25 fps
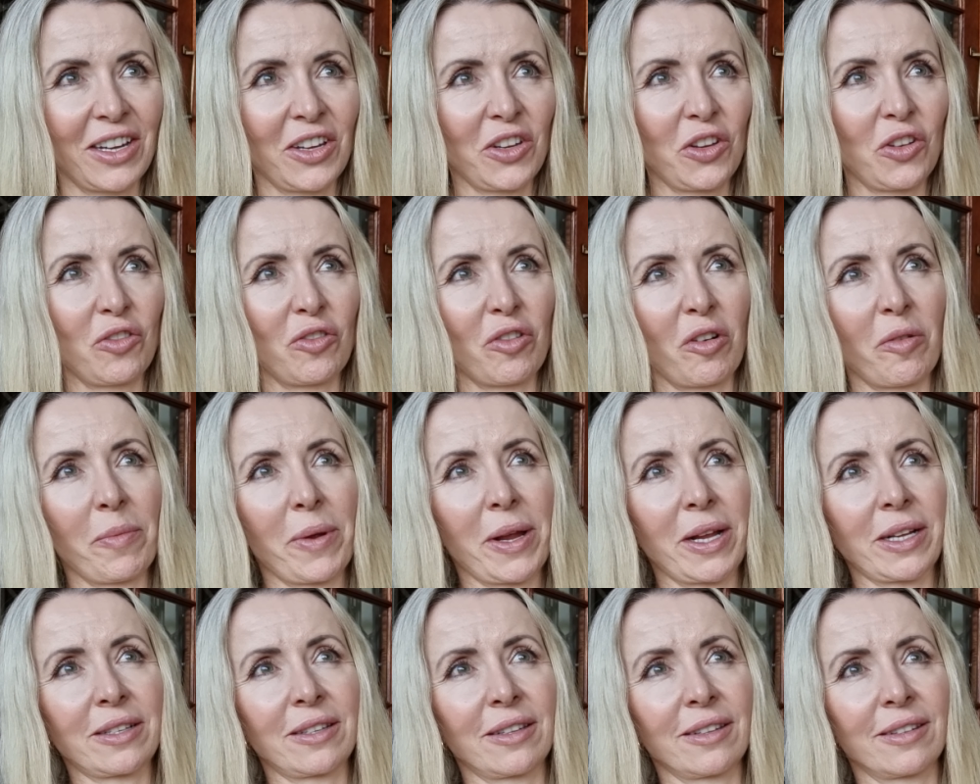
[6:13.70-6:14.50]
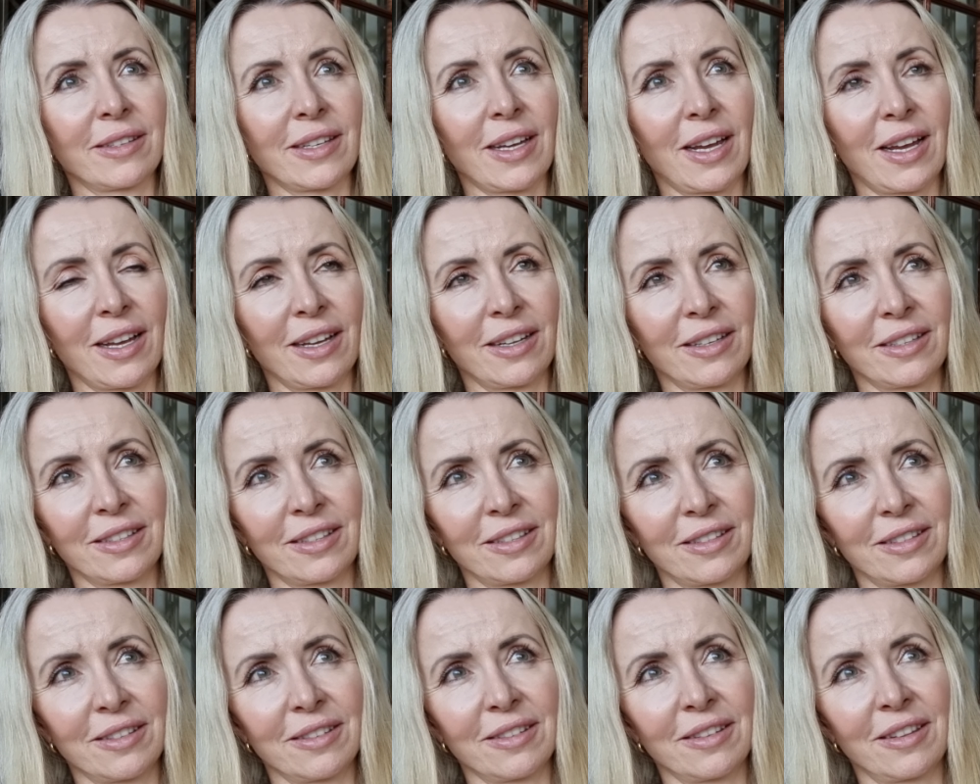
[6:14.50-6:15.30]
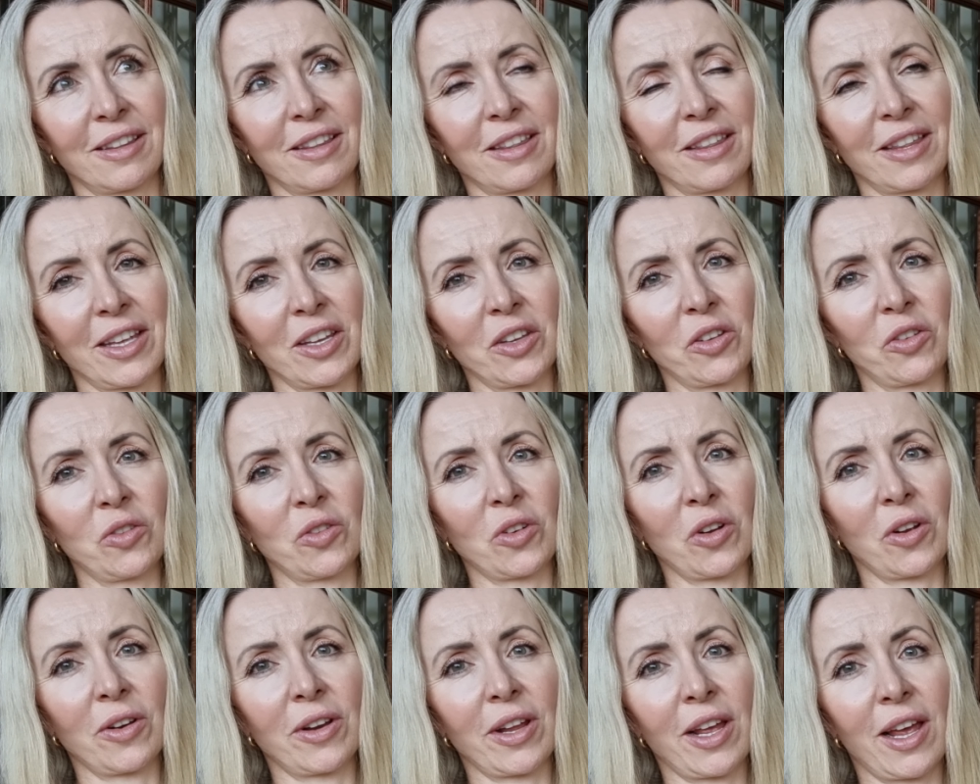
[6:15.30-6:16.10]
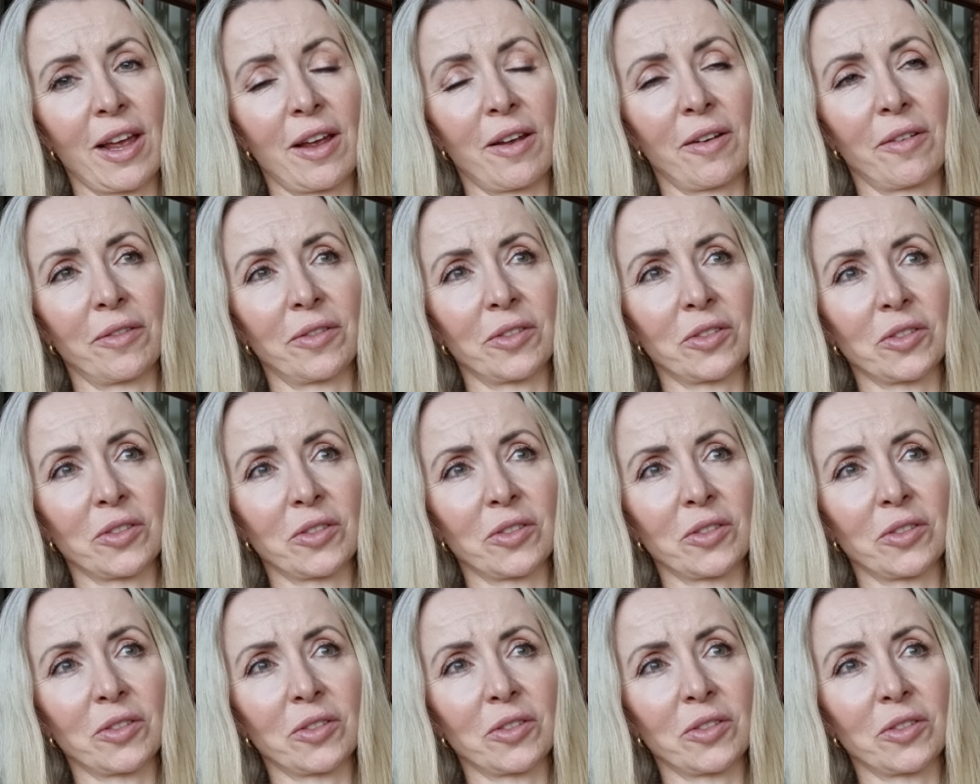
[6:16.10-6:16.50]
you romanticize the thing you don't have.